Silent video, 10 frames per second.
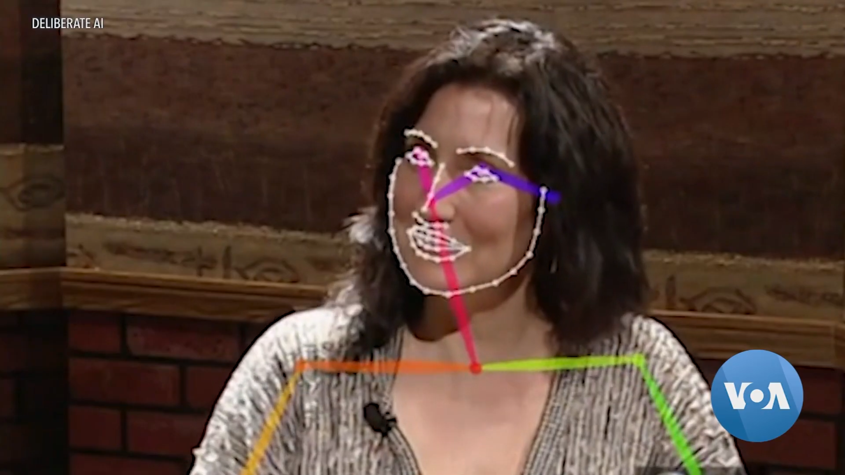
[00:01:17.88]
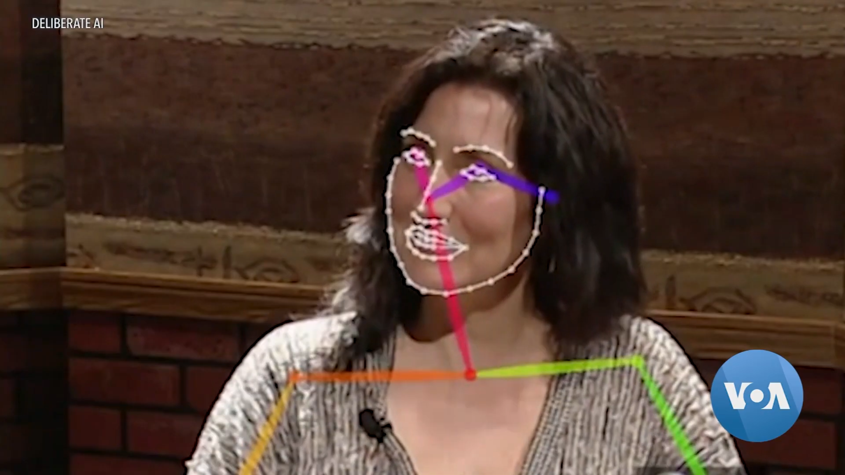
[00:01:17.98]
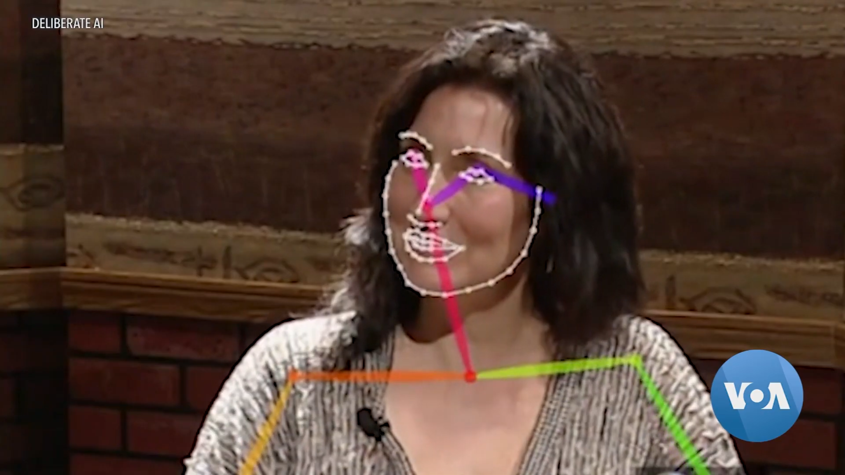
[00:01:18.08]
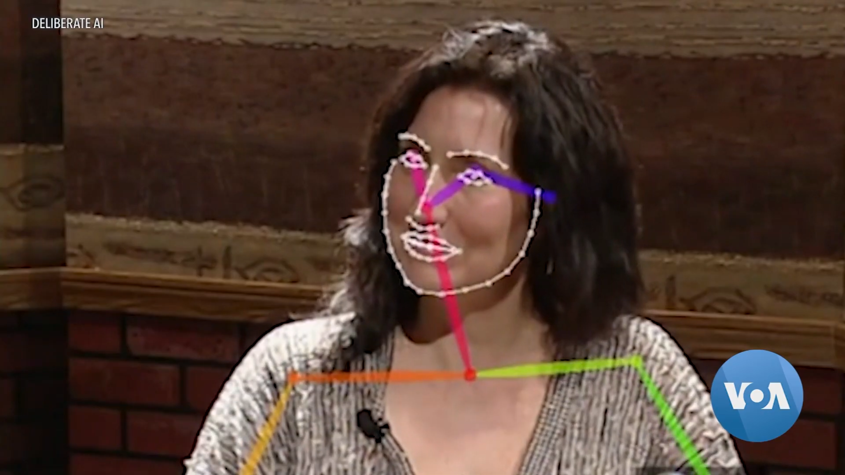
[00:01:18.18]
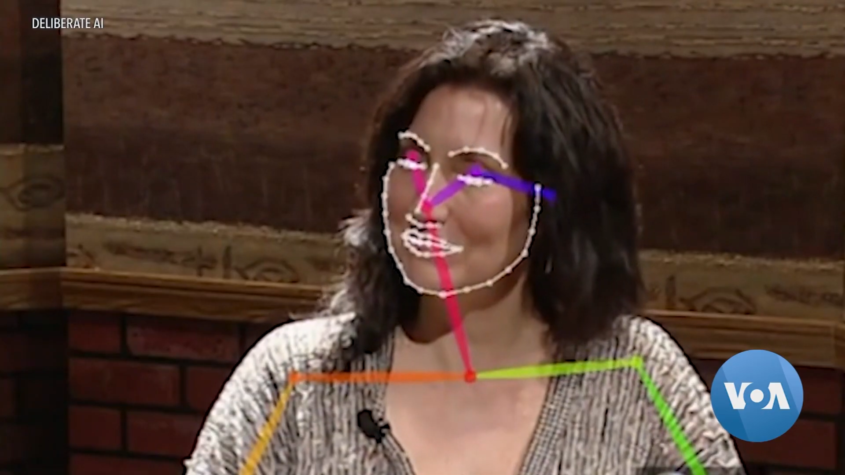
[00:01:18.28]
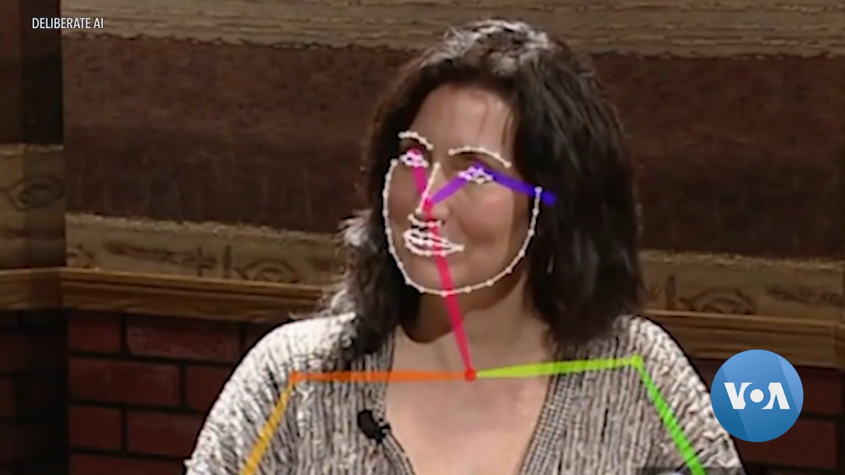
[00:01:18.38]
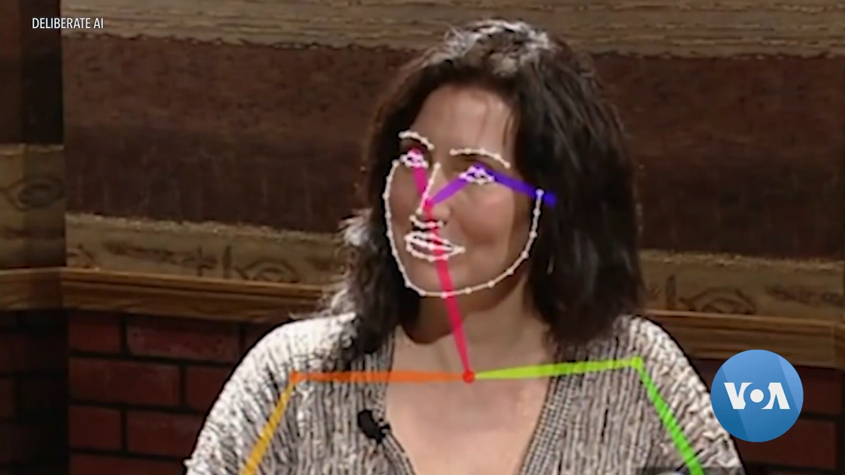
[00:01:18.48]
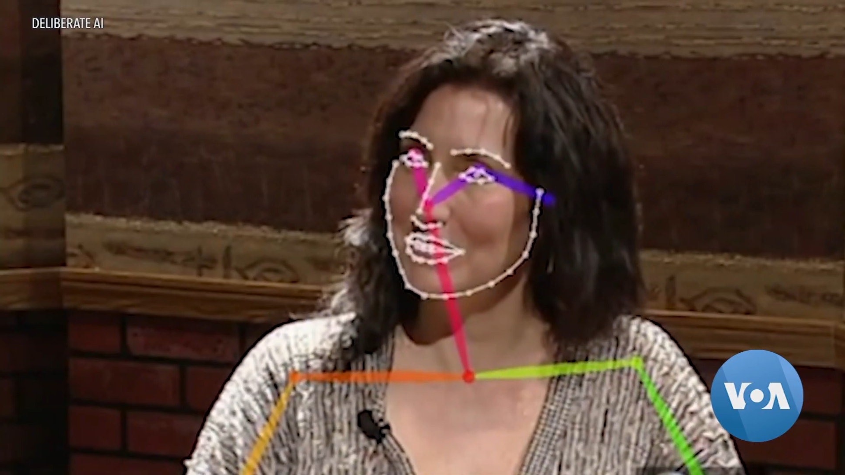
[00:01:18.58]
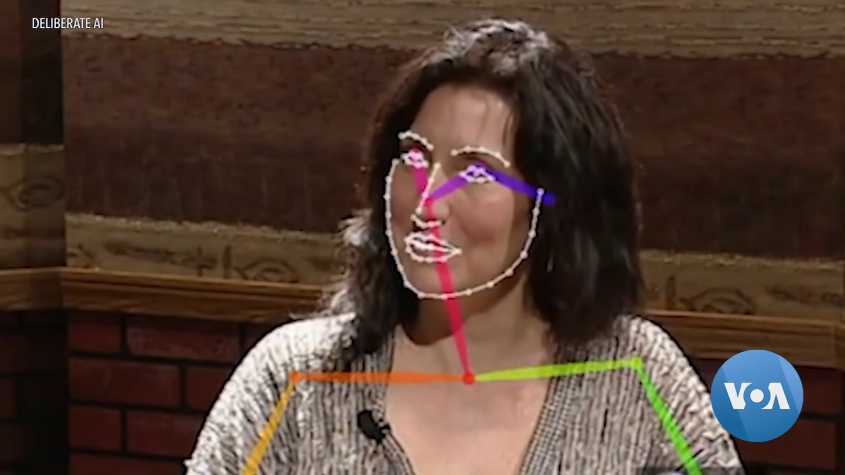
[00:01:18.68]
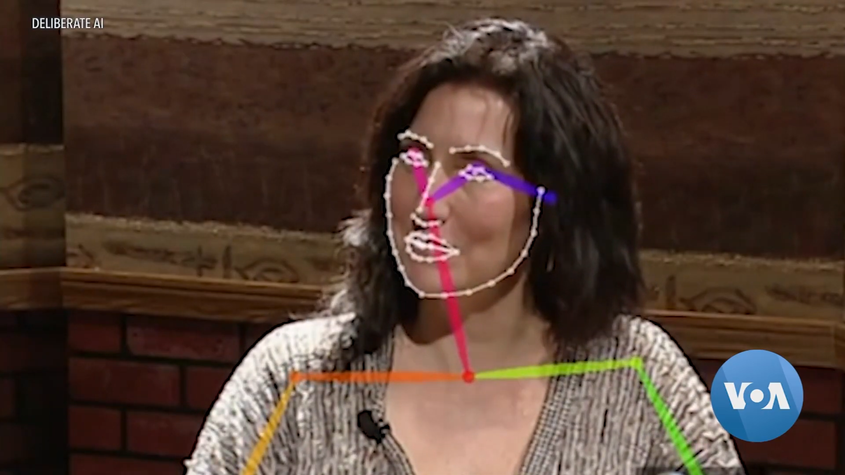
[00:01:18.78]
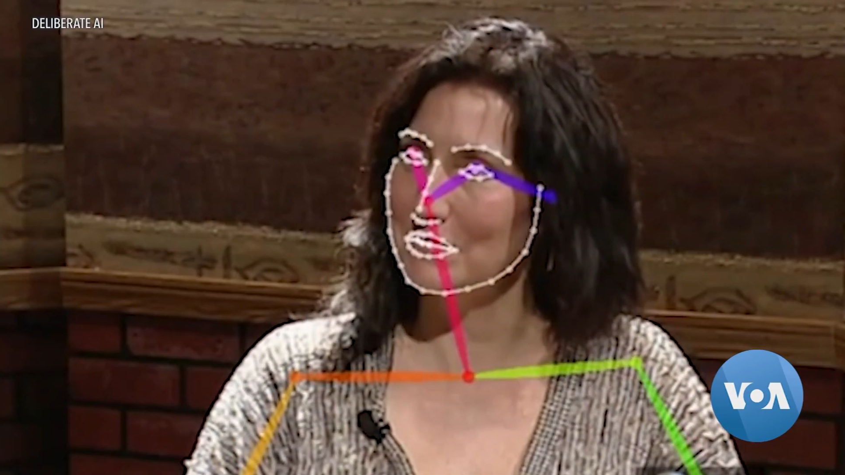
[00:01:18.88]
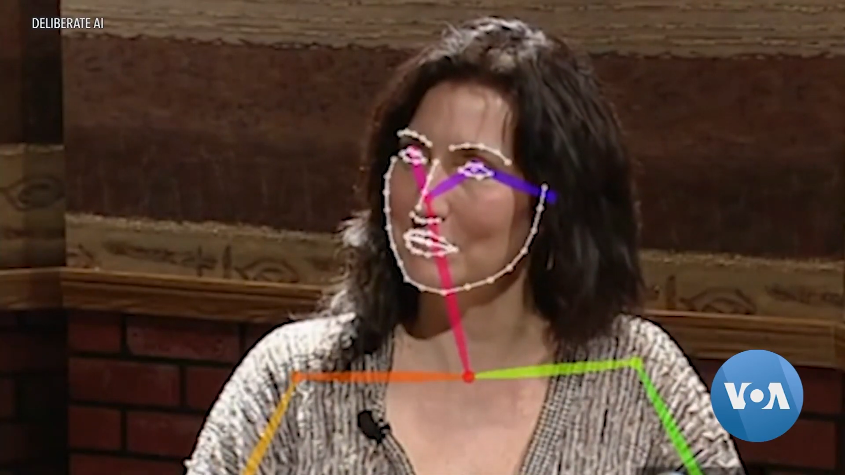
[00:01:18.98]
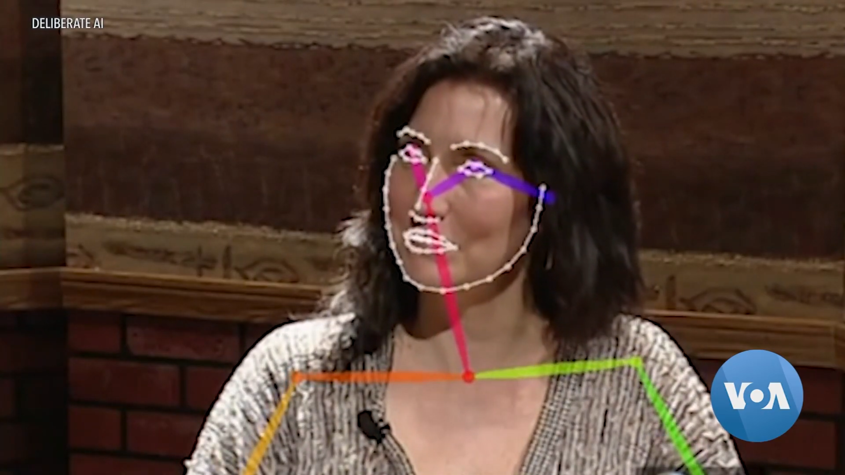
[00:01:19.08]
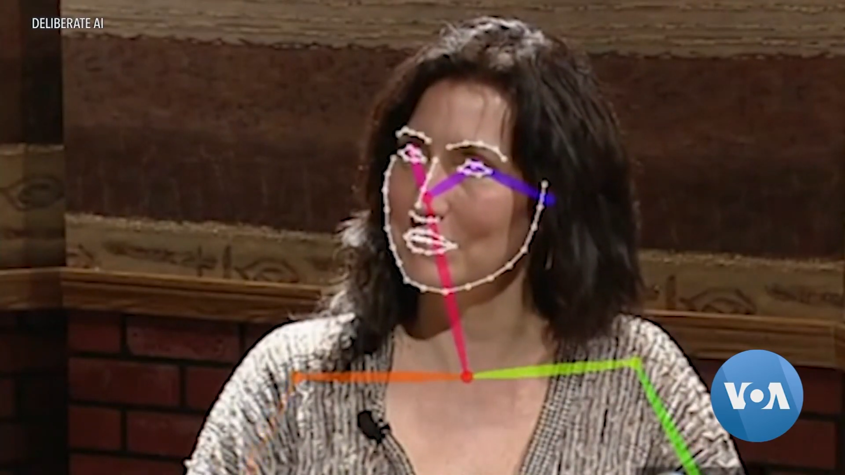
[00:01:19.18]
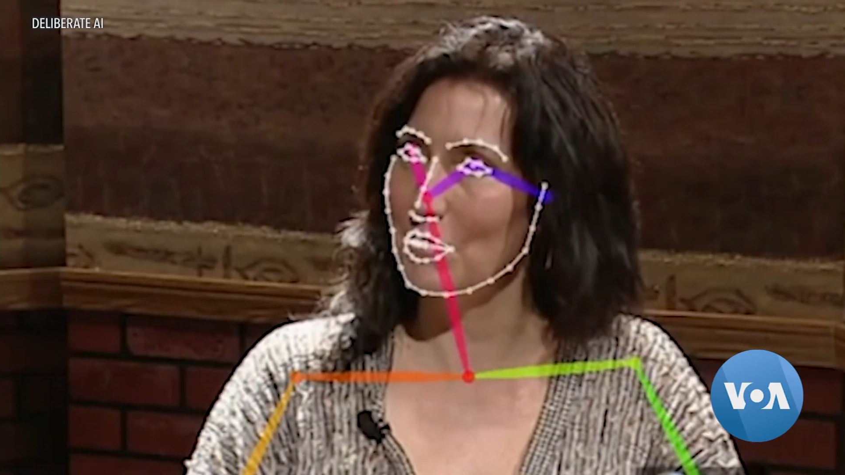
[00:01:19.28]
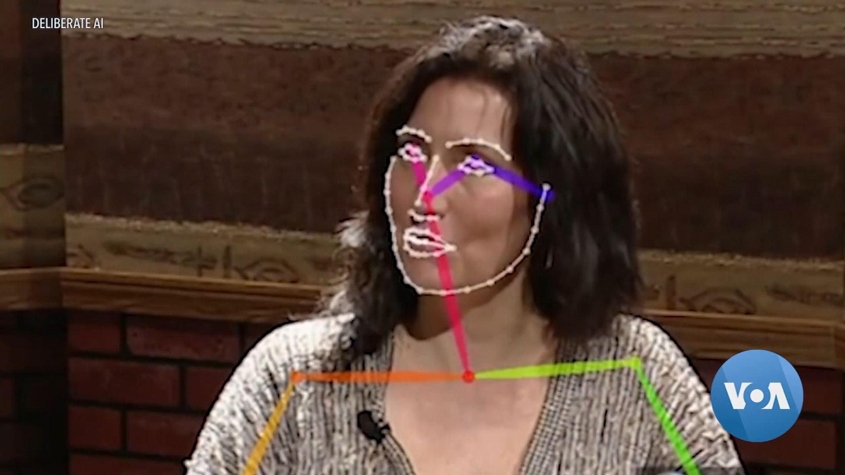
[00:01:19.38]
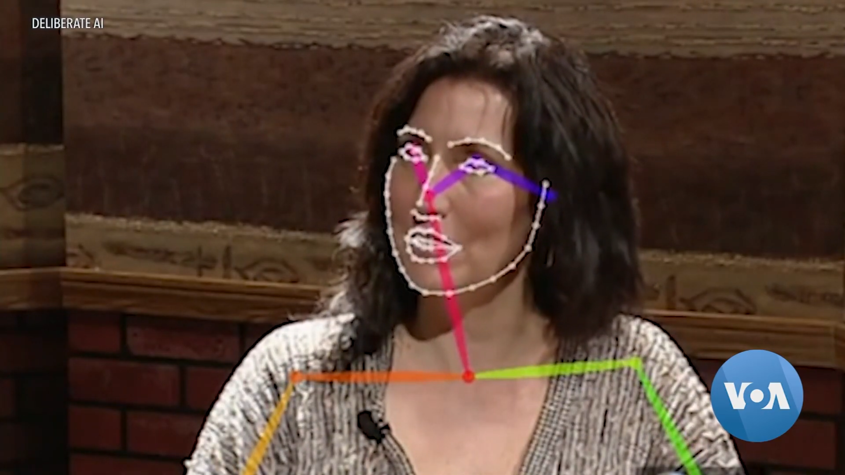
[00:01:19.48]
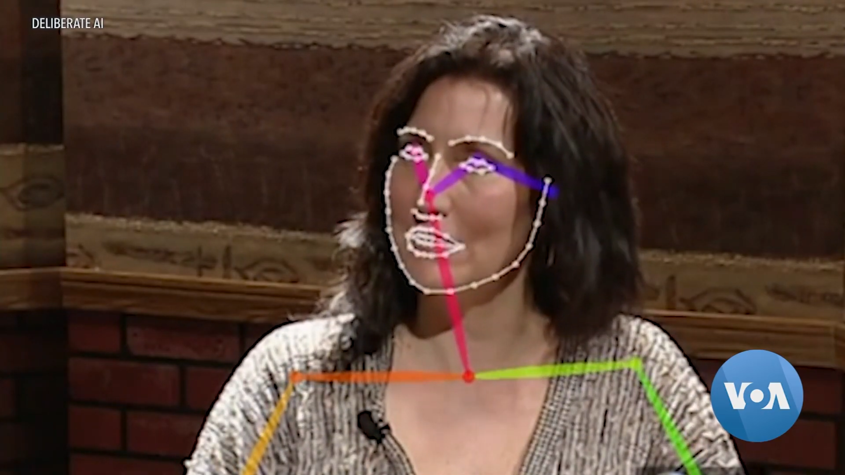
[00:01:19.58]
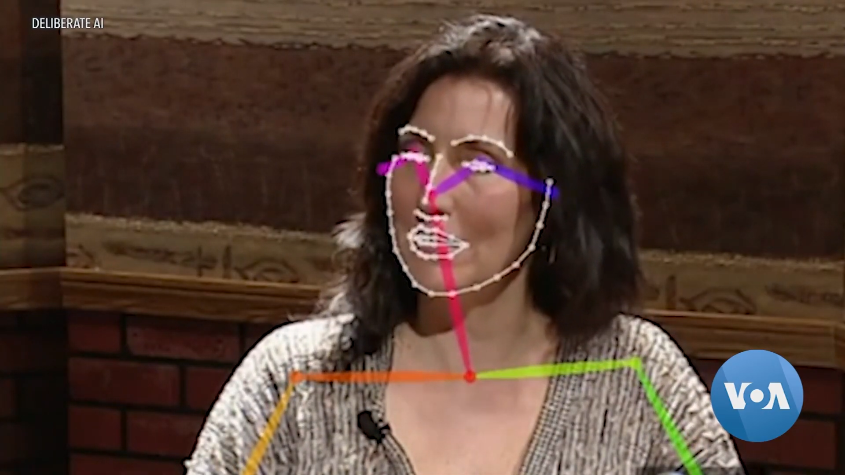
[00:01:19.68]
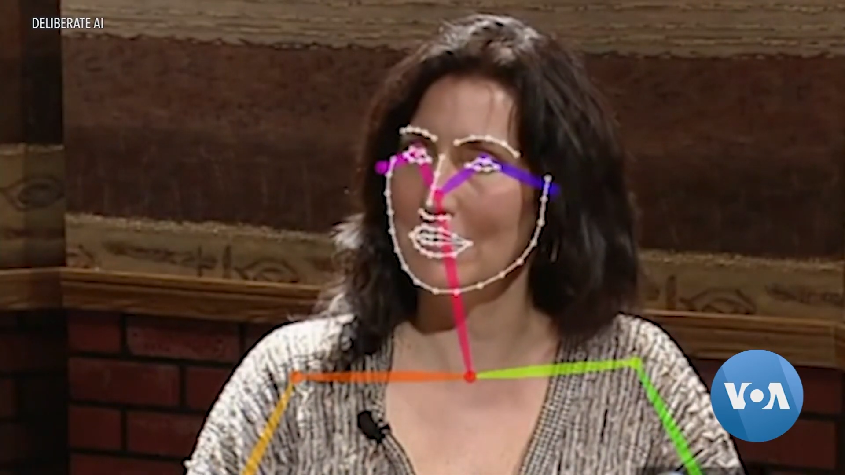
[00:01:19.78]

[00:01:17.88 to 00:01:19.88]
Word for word: and the characteristic information of that person's